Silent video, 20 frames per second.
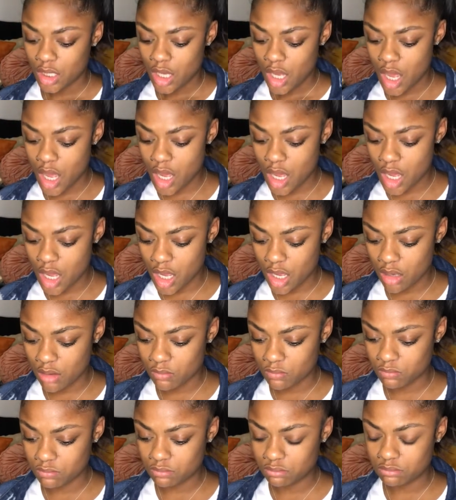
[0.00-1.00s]

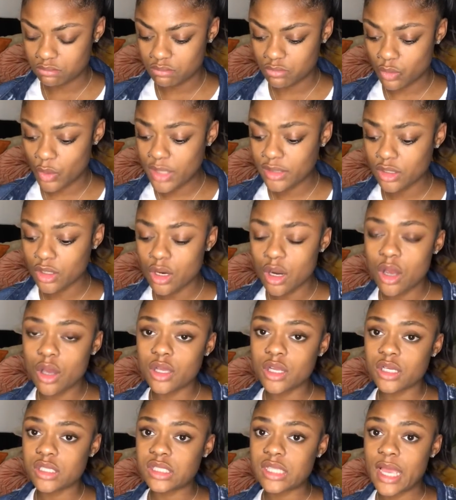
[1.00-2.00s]

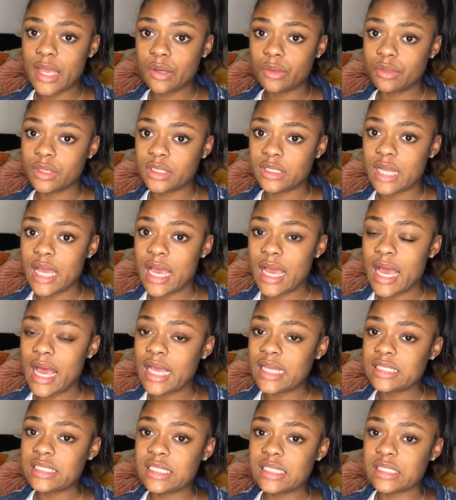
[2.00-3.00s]
on your cycle or not,
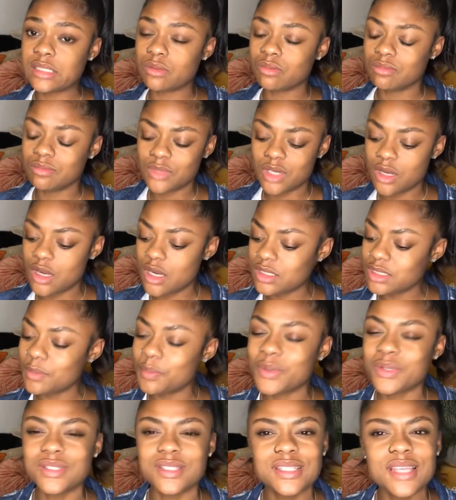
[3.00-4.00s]
I just
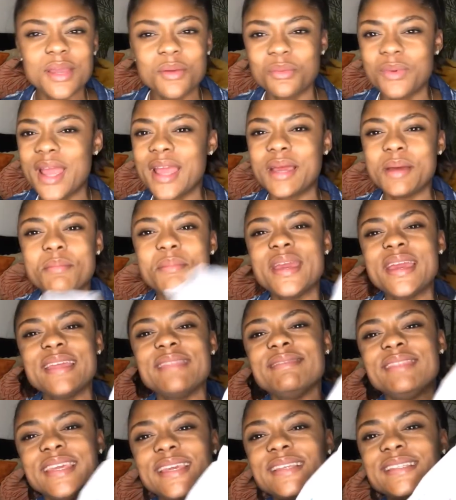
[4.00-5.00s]
100%
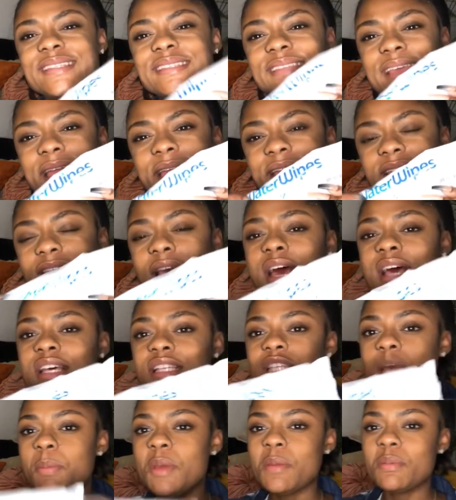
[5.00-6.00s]
recommend these things.
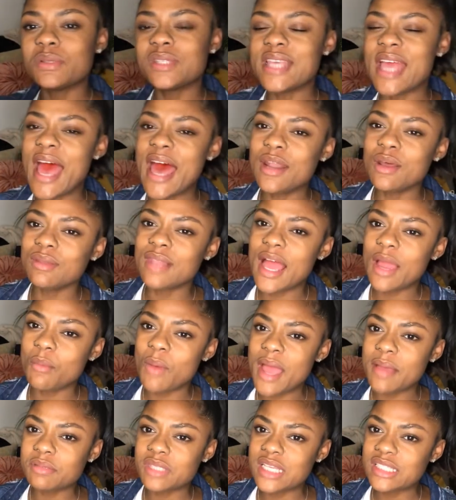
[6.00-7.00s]
Some people say, I don't like
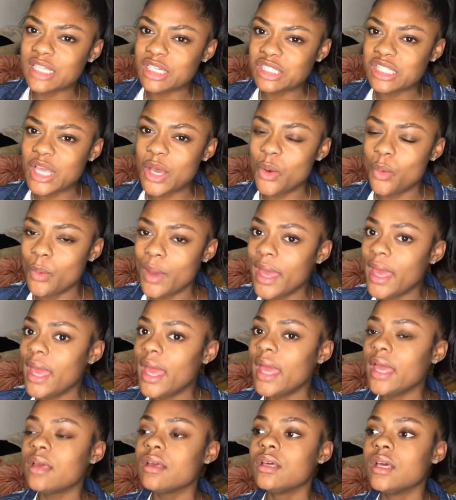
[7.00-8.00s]
wipes because they're so
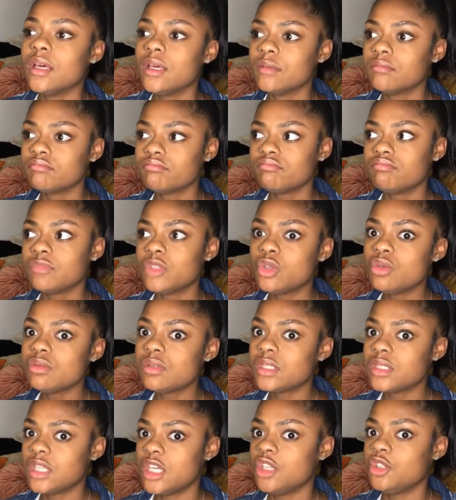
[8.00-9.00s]
wet.
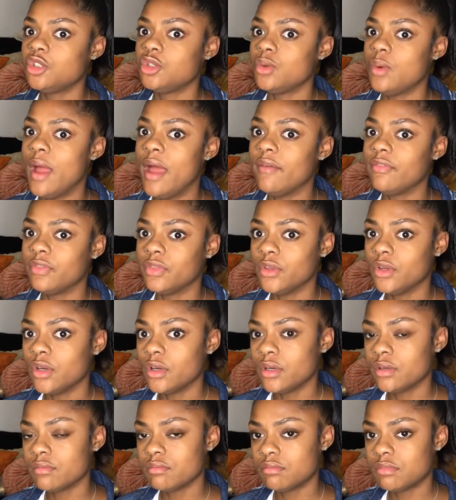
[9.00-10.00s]
Use tissue
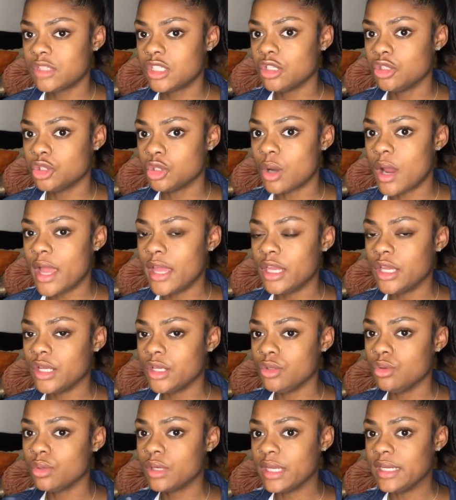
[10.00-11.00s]
after to dry
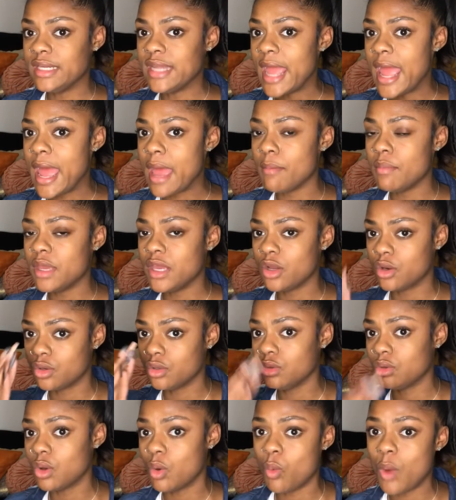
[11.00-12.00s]
it. You could dab it or
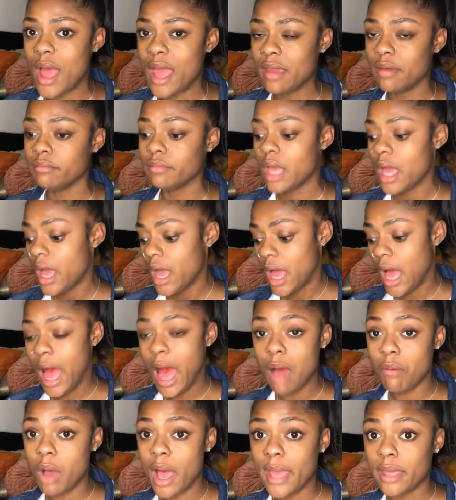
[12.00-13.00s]
you could wipe.
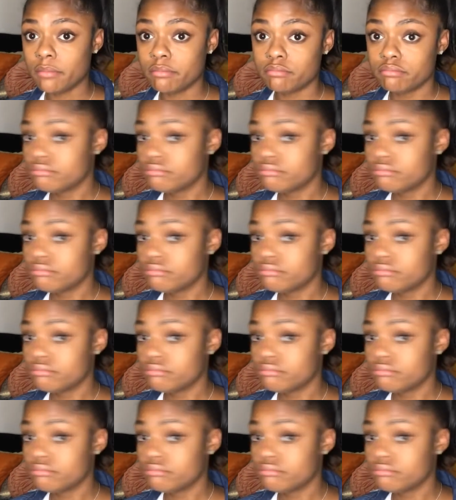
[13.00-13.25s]
I wipe.